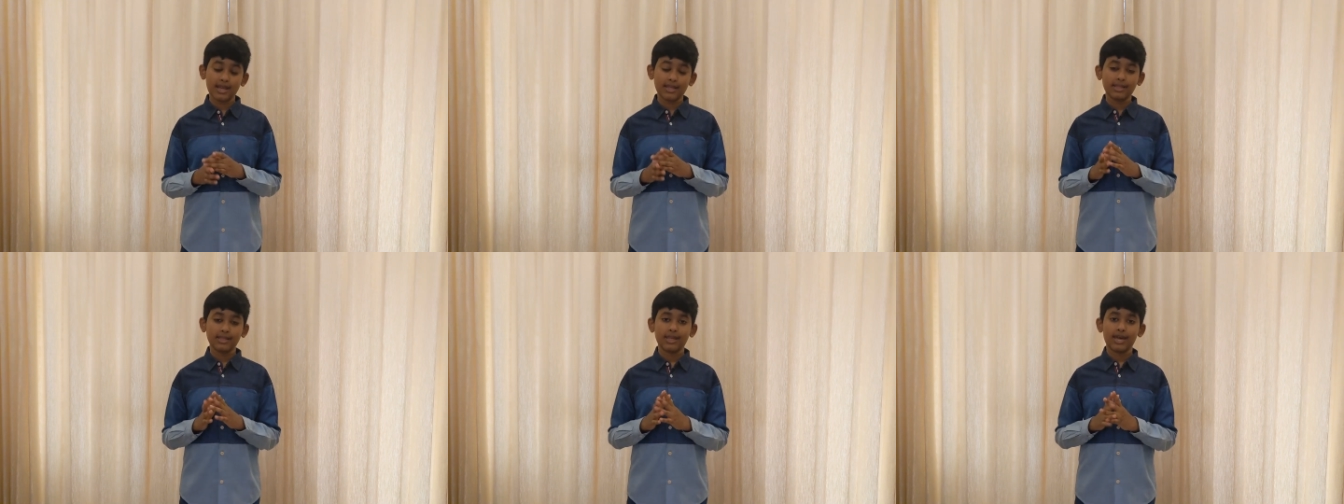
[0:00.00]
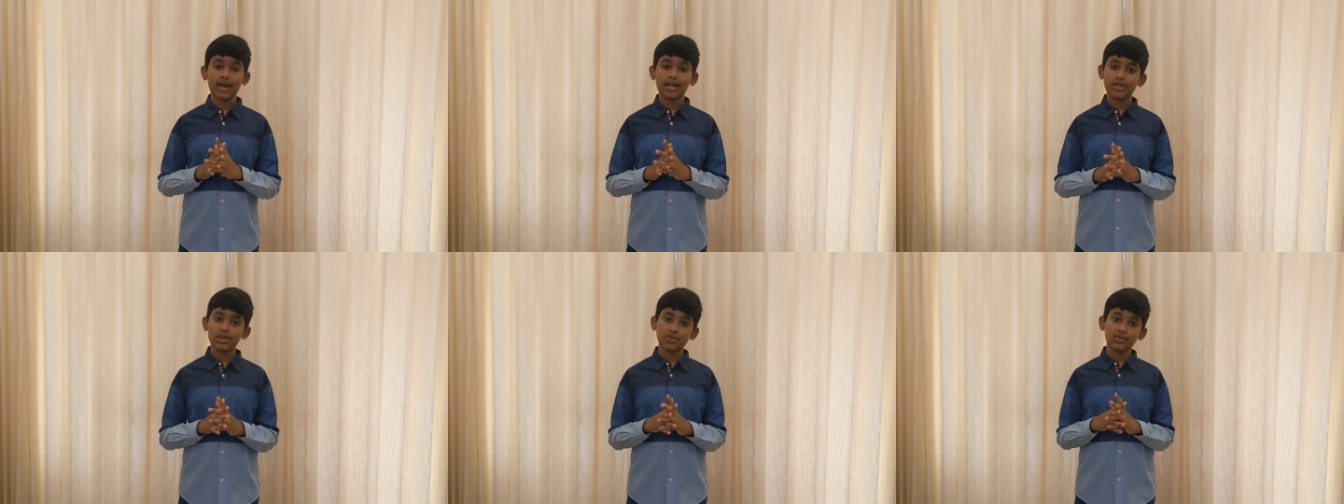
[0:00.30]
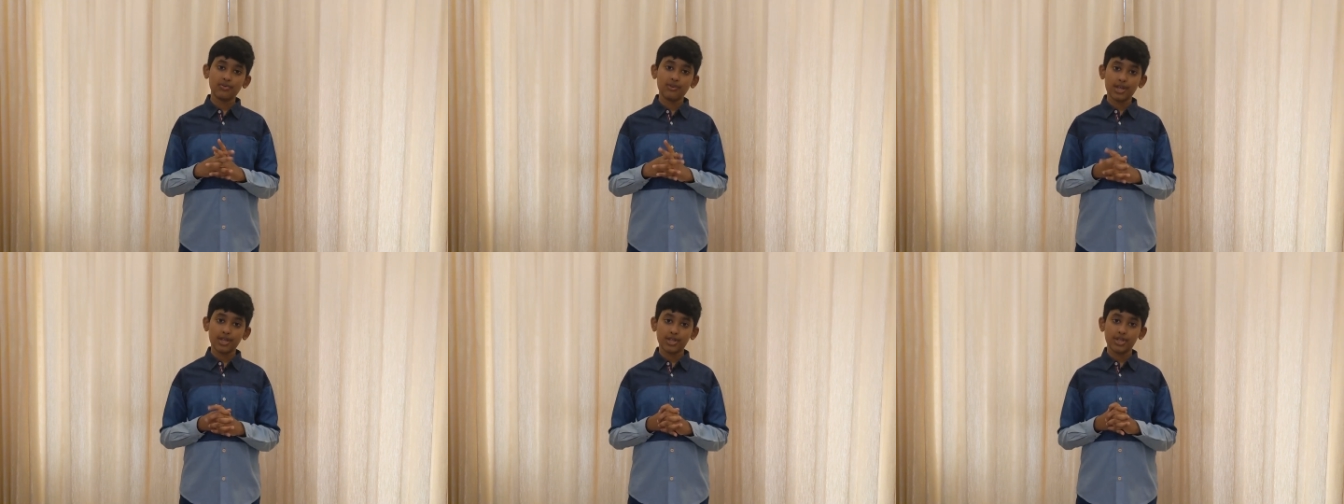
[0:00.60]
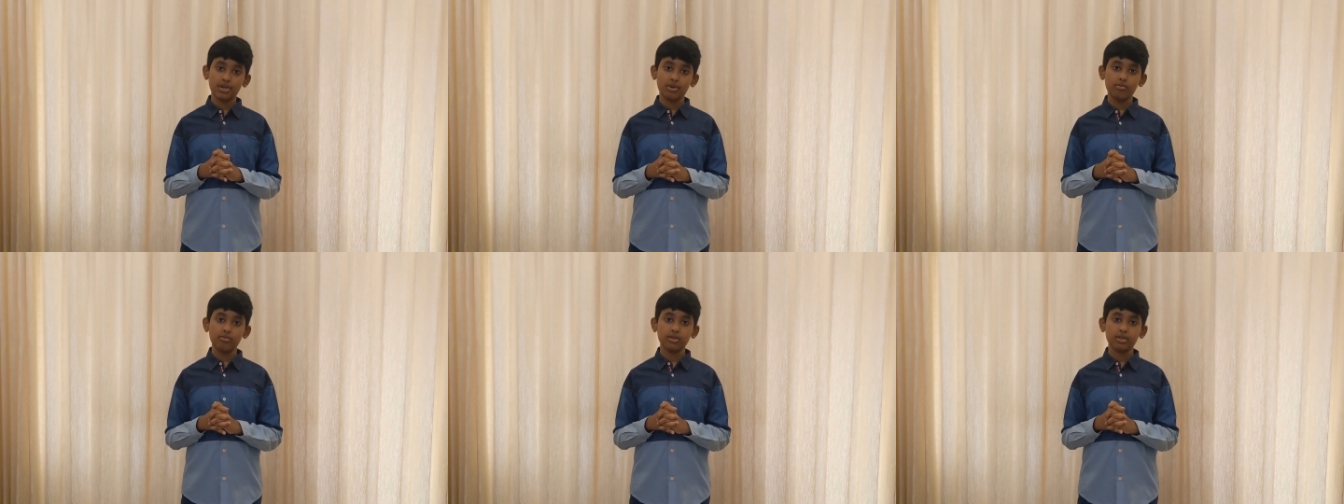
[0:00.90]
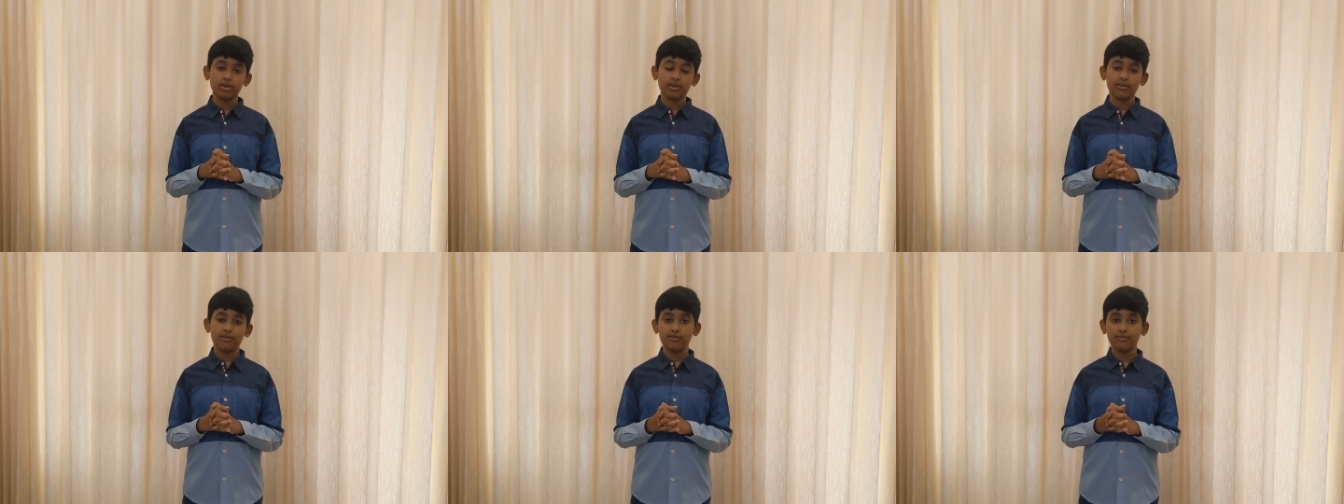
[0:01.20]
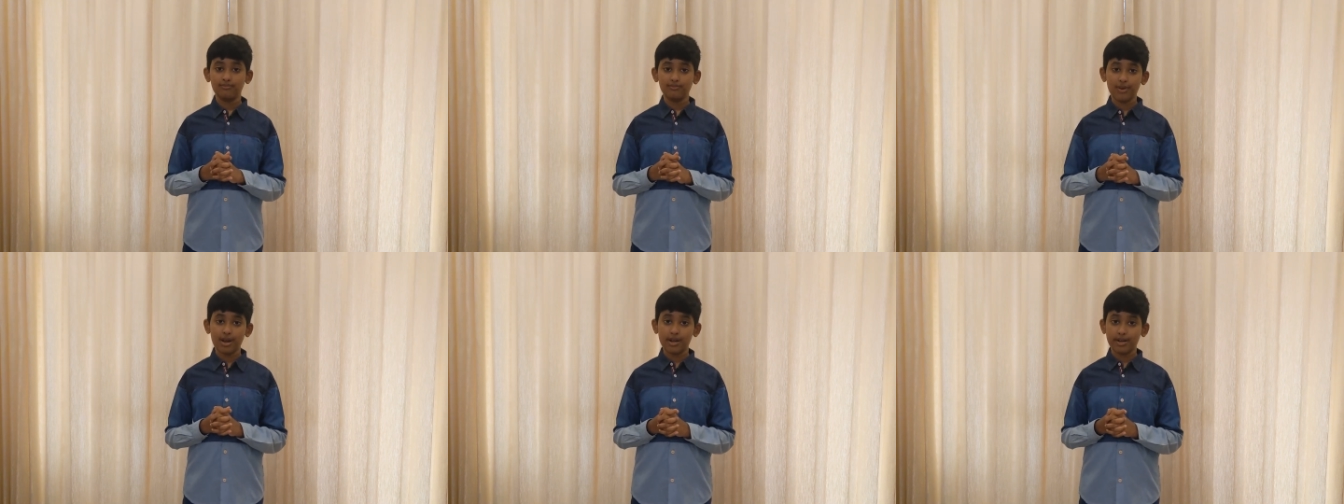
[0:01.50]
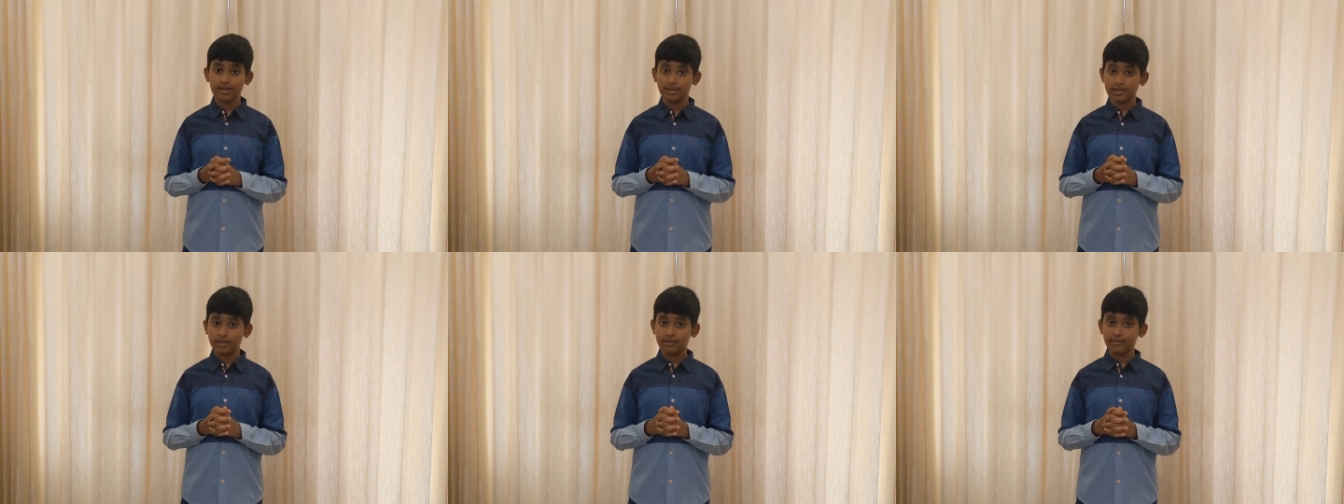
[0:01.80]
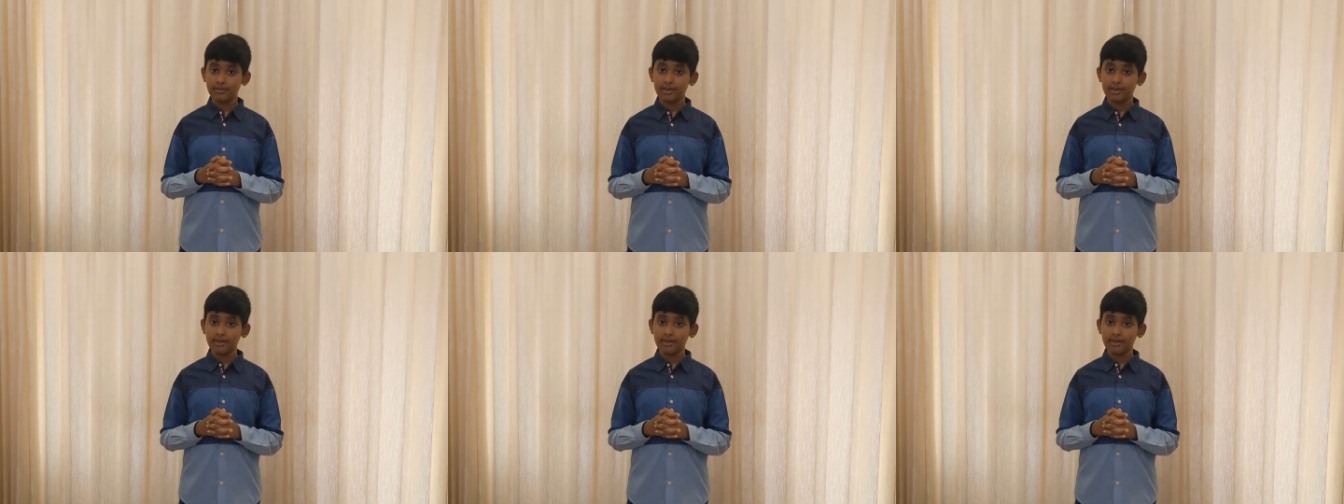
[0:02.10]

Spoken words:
and cathode ray tubes work.